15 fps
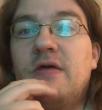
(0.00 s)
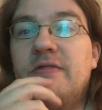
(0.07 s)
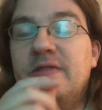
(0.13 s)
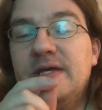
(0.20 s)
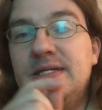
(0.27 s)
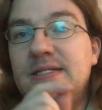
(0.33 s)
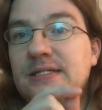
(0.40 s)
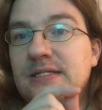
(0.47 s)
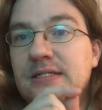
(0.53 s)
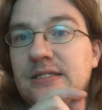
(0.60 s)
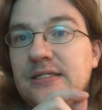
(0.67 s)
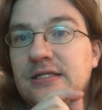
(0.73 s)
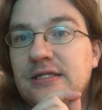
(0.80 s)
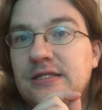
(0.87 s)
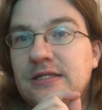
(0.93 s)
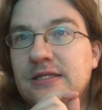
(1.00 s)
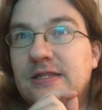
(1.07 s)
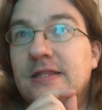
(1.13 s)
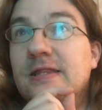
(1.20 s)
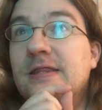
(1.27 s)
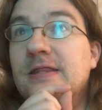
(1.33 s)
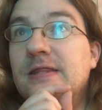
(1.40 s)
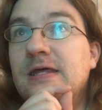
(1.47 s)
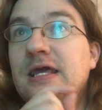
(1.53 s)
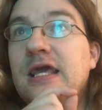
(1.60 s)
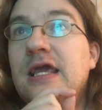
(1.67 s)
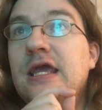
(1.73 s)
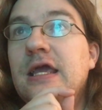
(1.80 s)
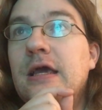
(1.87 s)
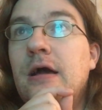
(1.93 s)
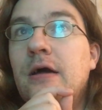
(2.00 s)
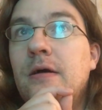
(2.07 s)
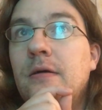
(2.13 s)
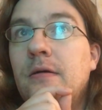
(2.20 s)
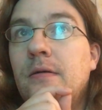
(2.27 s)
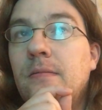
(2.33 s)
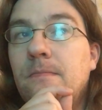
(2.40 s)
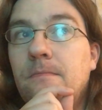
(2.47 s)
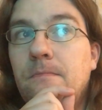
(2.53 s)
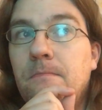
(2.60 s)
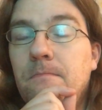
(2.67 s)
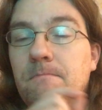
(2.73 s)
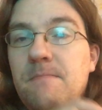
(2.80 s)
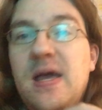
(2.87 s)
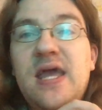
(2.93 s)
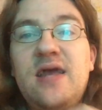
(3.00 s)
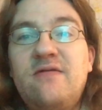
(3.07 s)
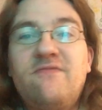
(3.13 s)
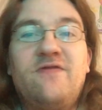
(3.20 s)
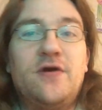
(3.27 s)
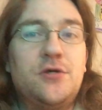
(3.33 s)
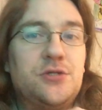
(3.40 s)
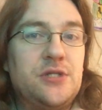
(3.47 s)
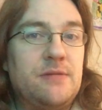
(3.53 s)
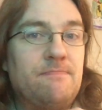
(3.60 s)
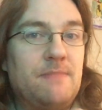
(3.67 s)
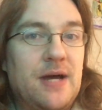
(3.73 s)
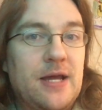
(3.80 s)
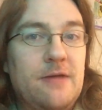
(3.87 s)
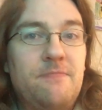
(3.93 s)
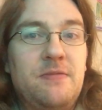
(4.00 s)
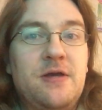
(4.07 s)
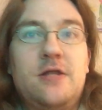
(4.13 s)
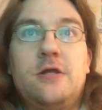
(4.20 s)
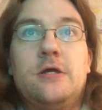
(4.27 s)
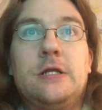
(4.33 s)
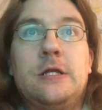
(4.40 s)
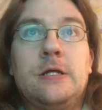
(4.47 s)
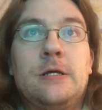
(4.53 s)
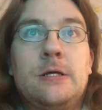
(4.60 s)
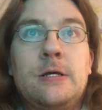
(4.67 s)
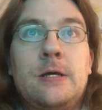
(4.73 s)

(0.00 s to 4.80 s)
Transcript: This is the main verse, in my opinion,